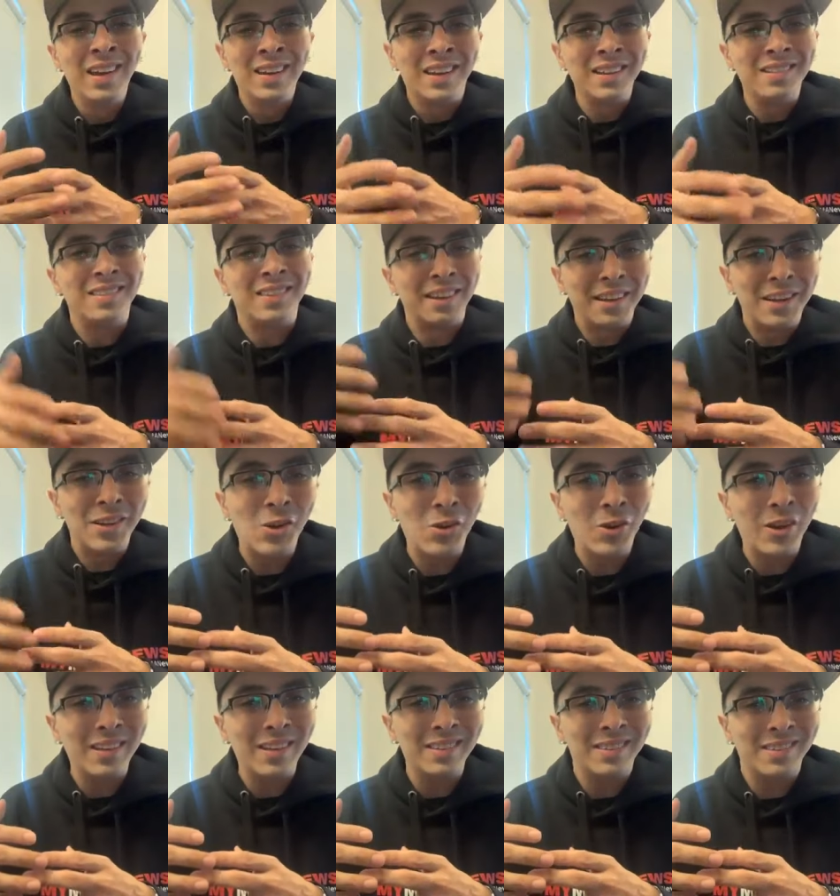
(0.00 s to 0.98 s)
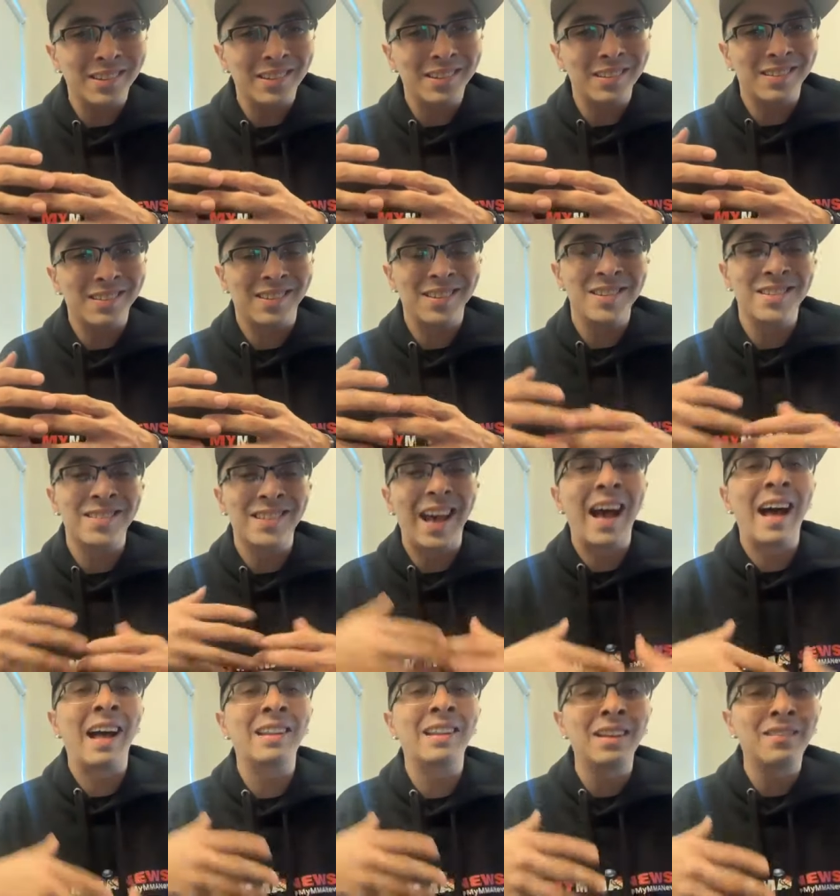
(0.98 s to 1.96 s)
continuing to just
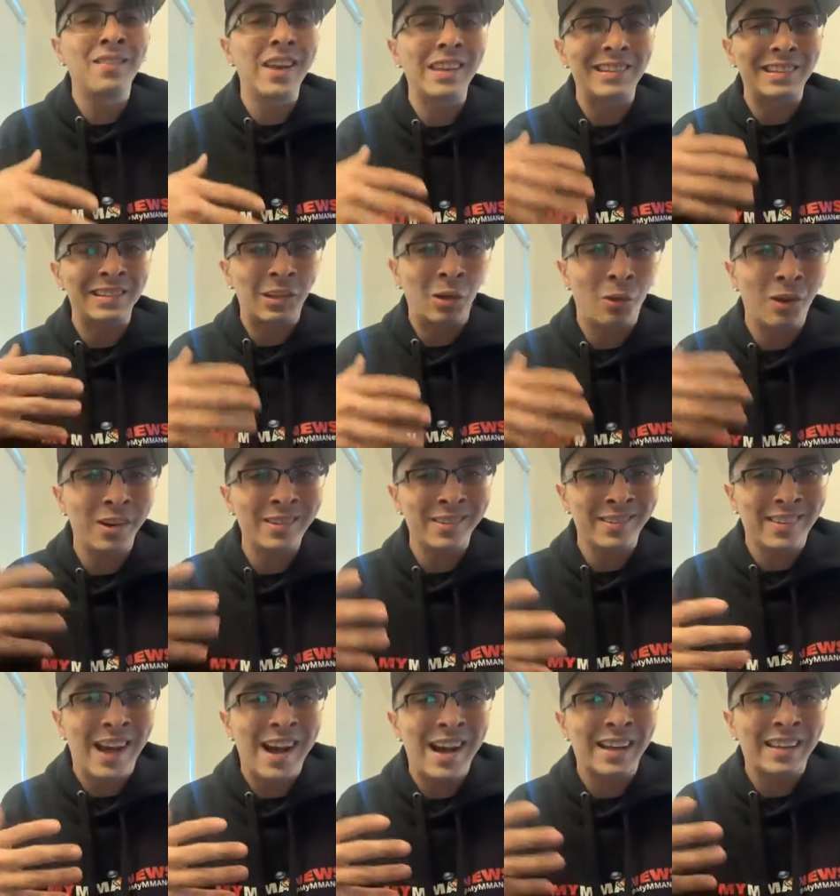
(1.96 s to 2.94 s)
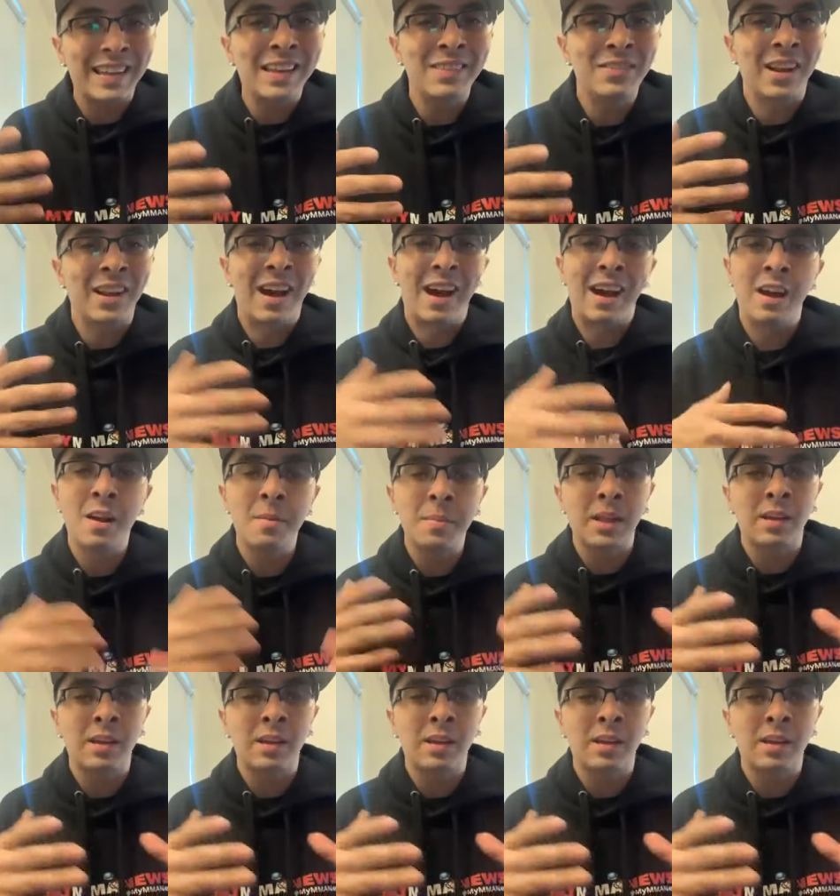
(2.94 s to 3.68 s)
elevate your stock even higher?